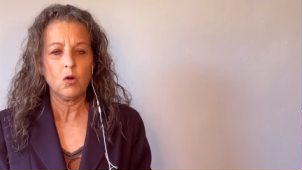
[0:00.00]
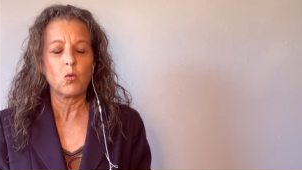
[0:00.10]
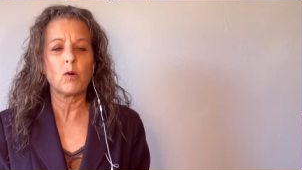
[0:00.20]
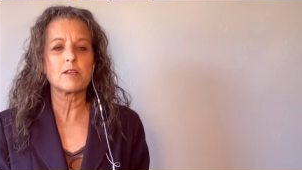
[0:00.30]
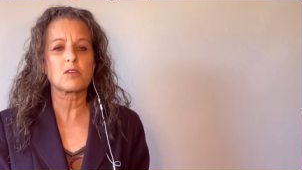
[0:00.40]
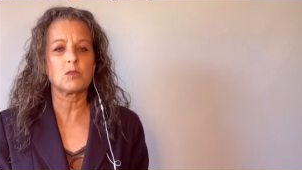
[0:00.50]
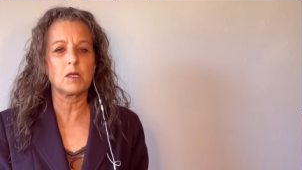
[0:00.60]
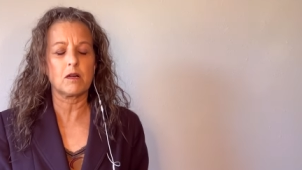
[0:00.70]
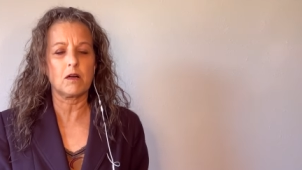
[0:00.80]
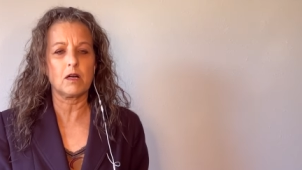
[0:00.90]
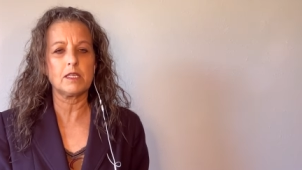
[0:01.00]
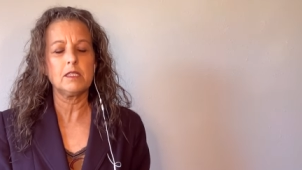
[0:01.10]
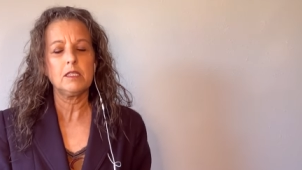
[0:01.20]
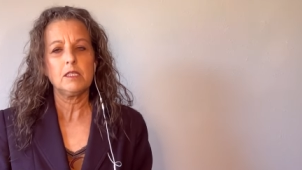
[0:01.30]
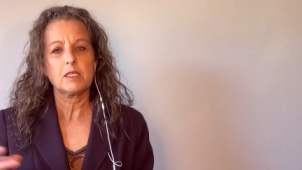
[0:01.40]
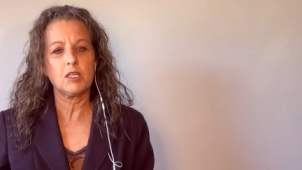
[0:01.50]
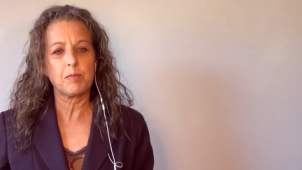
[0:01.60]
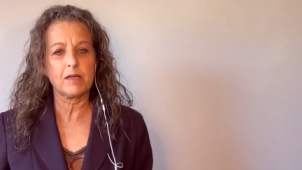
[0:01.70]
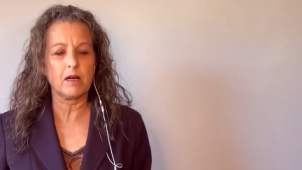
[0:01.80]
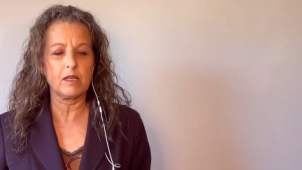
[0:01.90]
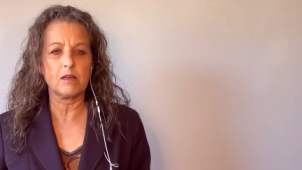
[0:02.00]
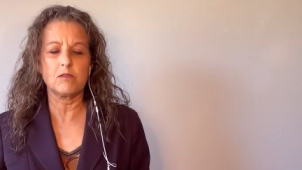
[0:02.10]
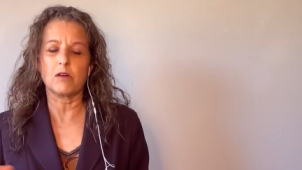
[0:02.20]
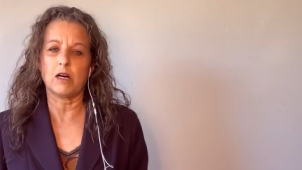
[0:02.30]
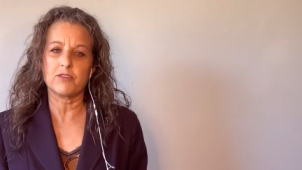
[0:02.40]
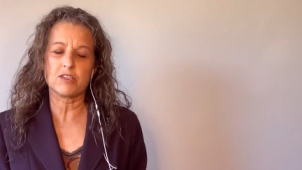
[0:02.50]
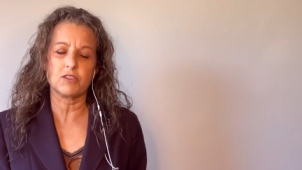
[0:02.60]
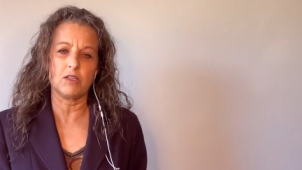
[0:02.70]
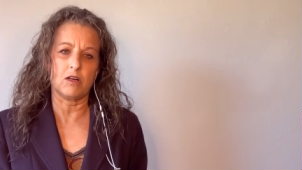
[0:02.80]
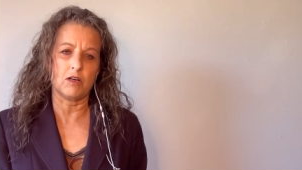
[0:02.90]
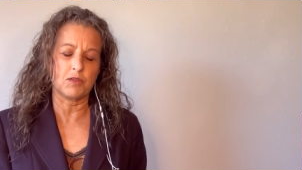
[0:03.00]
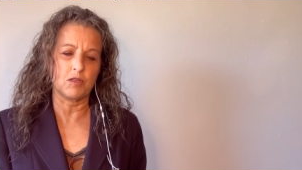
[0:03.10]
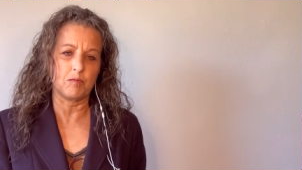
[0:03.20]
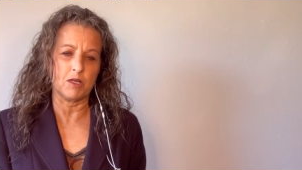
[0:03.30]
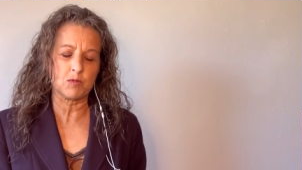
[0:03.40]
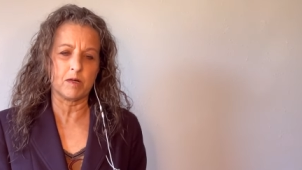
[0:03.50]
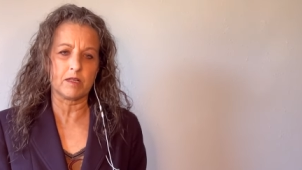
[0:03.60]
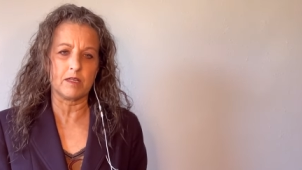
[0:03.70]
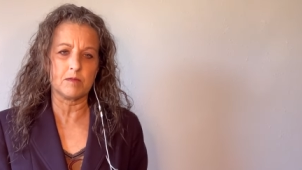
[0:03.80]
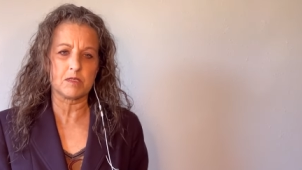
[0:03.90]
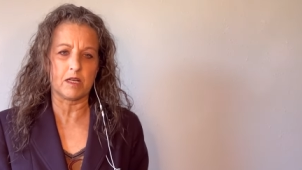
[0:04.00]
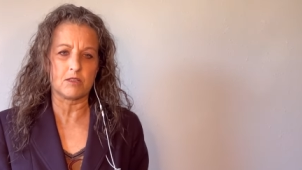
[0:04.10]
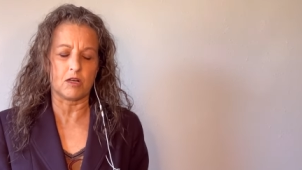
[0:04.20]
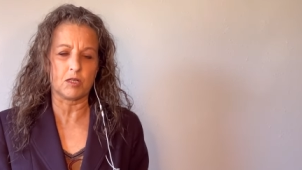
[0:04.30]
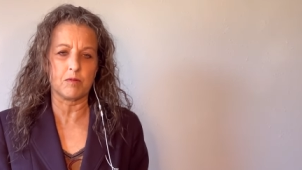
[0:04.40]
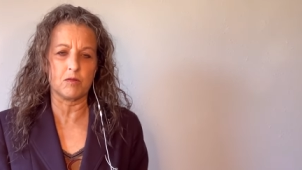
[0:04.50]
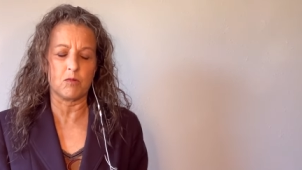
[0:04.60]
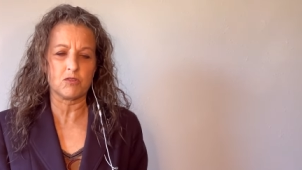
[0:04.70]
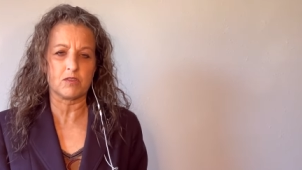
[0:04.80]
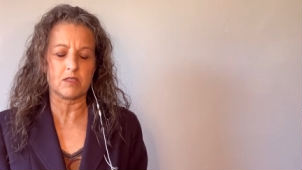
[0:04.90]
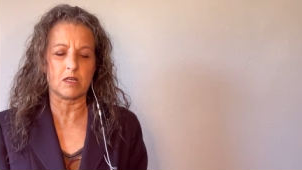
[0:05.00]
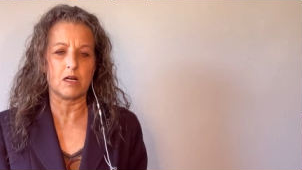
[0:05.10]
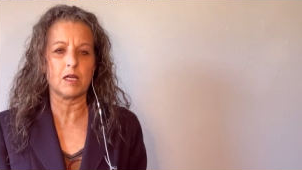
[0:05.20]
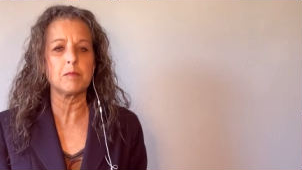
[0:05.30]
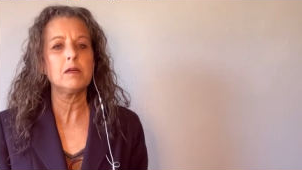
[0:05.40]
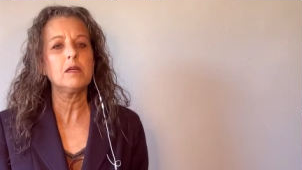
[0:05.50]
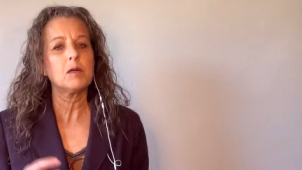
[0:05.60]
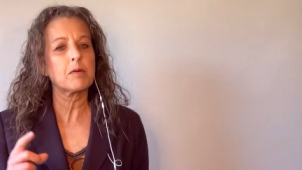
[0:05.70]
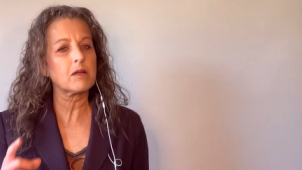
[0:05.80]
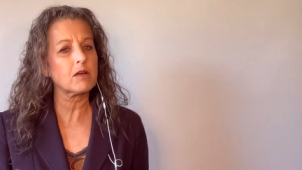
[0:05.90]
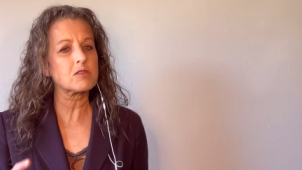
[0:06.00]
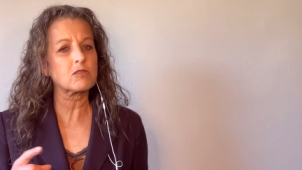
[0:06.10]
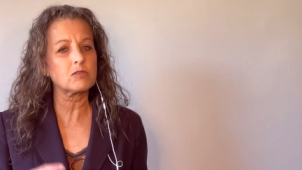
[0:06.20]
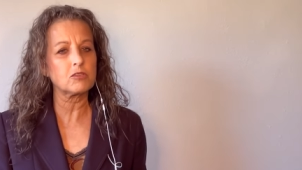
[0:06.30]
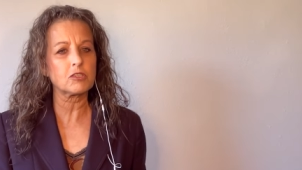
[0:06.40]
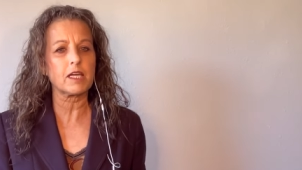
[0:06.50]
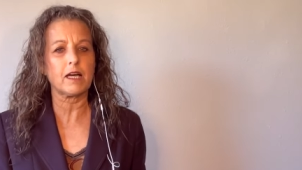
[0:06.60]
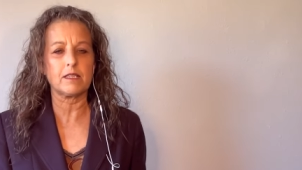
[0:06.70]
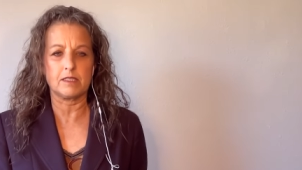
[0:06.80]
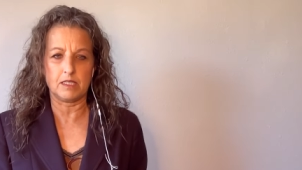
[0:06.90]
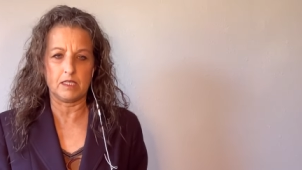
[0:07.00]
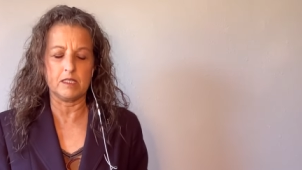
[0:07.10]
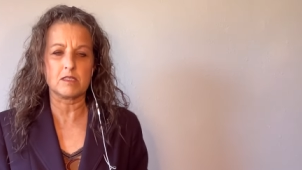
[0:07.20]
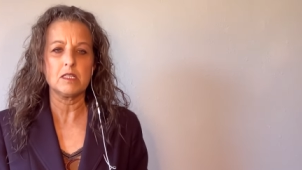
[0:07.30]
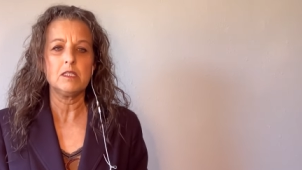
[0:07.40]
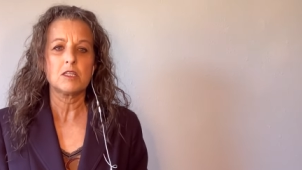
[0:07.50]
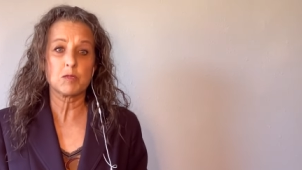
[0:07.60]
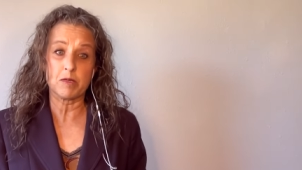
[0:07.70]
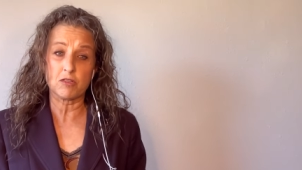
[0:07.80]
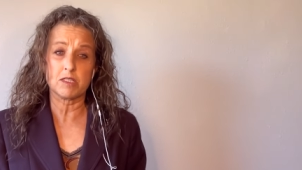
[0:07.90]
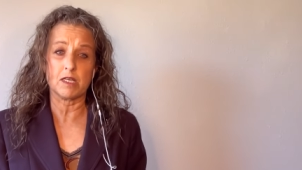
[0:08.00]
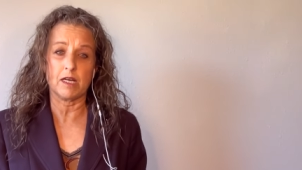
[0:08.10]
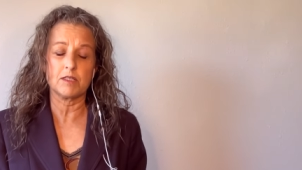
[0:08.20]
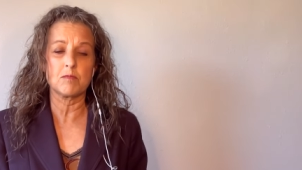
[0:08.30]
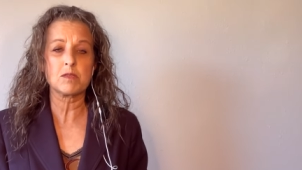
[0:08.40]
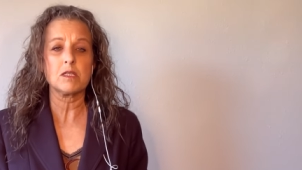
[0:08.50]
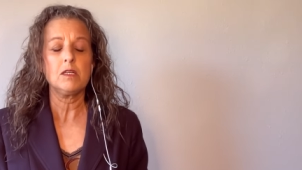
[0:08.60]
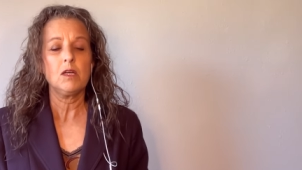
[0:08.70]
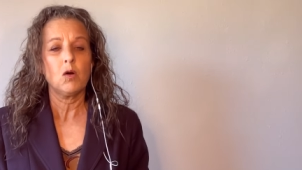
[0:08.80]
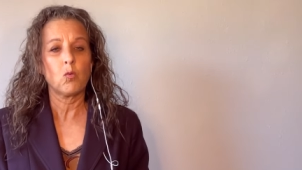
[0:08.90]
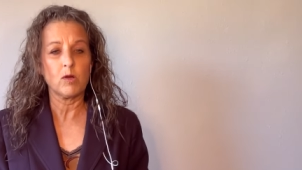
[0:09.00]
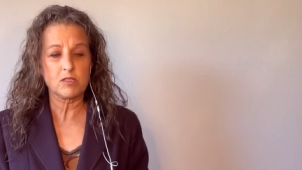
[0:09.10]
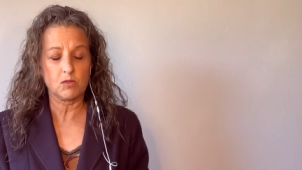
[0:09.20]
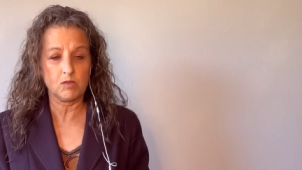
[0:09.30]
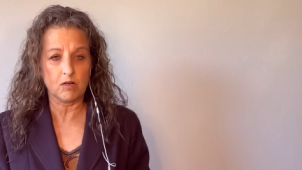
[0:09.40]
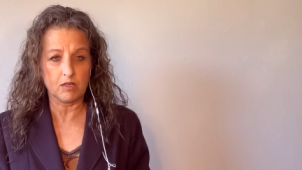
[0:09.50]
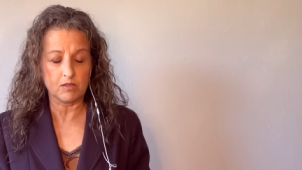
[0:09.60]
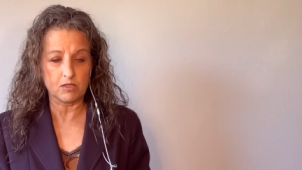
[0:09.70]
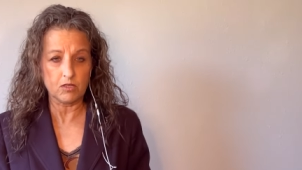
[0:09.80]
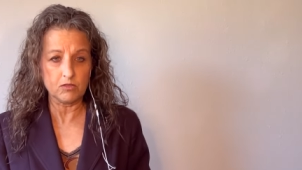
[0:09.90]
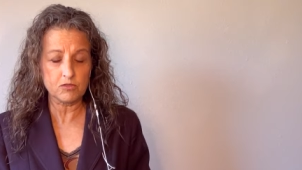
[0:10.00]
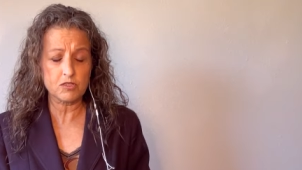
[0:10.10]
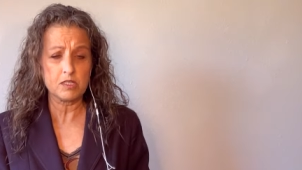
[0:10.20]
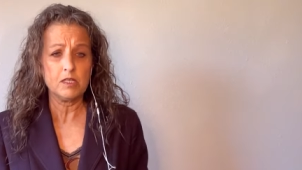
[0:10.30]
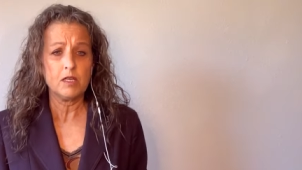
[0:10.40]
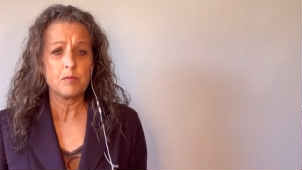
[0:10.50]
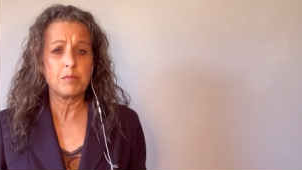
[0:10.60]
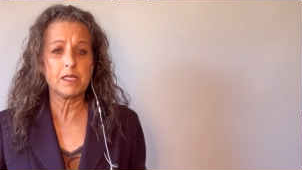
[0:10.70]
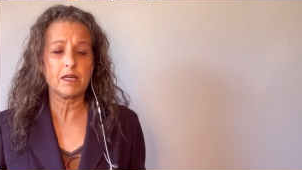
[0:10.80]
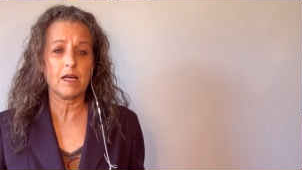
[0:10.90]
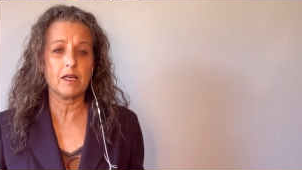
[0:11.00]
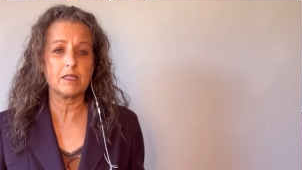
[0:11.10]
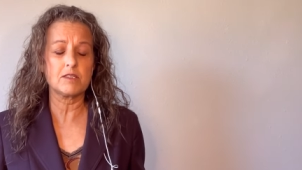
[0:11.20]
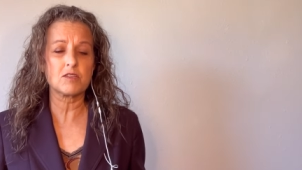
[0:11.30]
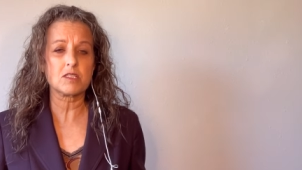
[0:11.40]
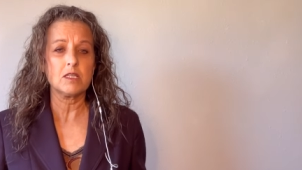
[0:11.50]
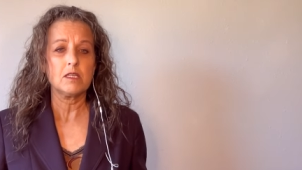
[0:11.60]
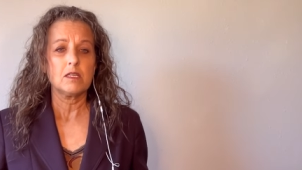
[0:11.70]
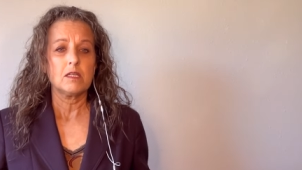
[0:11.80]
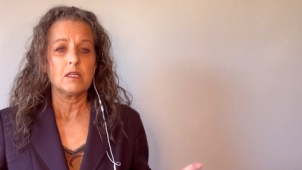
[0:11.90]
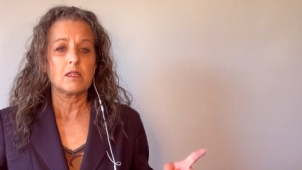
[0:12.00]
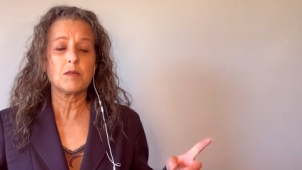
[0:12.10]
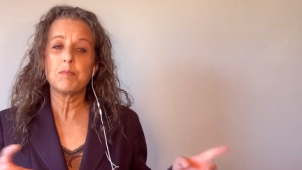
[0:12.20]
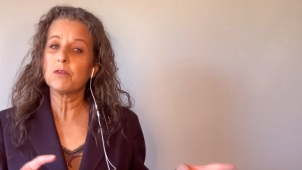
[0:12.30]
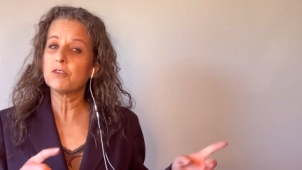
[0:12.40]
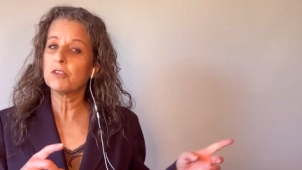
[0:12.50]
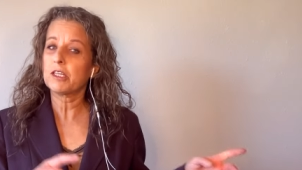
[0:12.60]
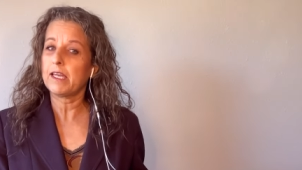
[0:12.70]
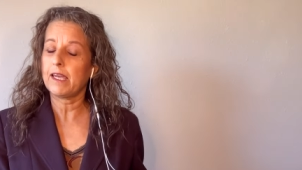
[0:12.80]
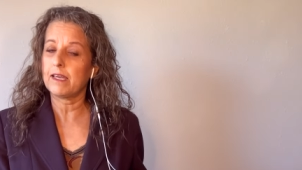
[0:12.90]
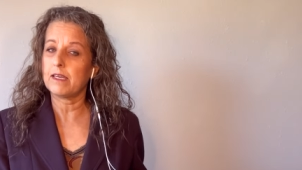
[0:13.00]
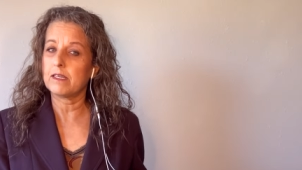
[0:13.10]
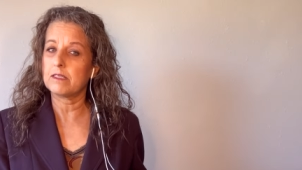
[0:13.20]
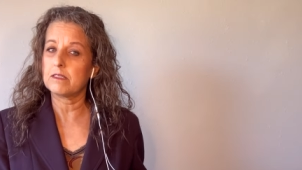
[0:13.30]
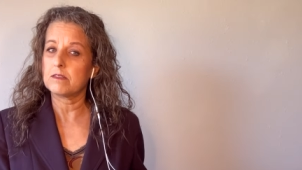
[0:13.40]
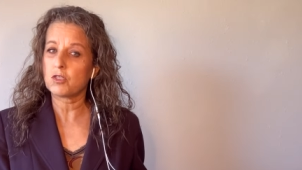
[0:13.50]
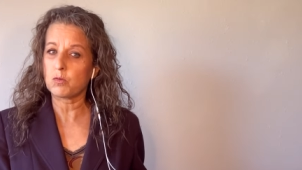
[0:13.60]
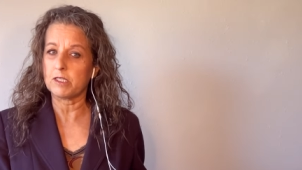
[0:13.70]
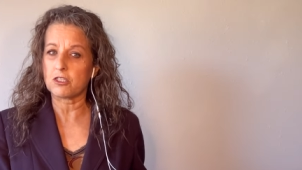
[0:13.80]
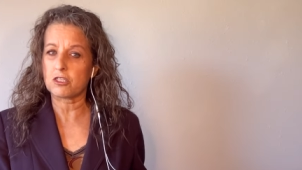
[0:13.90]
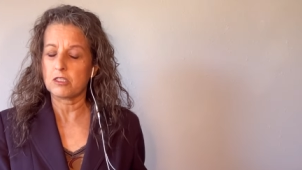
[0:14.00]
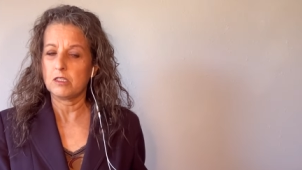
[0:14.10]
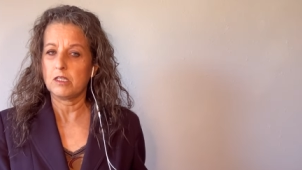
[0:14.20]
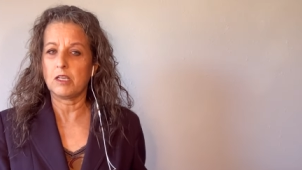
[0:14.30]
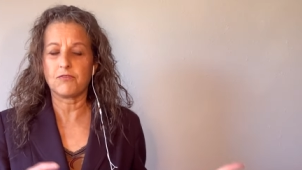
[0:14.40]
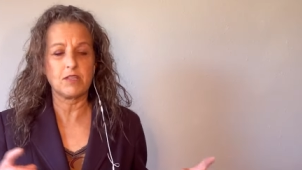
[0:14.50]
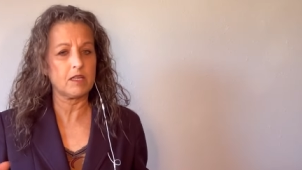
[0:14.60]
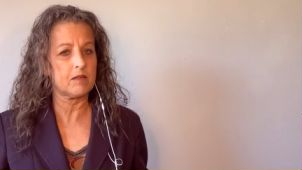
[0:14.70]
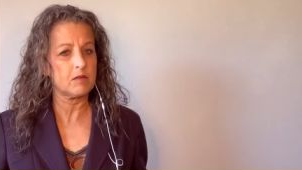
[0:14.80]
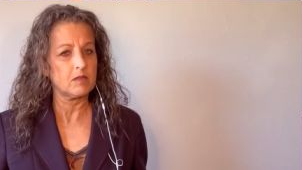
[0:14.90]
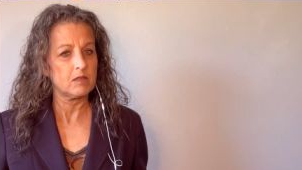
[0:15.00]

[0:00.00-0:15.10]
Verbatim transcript: What is going on? Keep an eye out, obviously, on the benchmark items that I talk about most of the time, but also look at these specialty items, what's going on the coast, because the builder can switch if they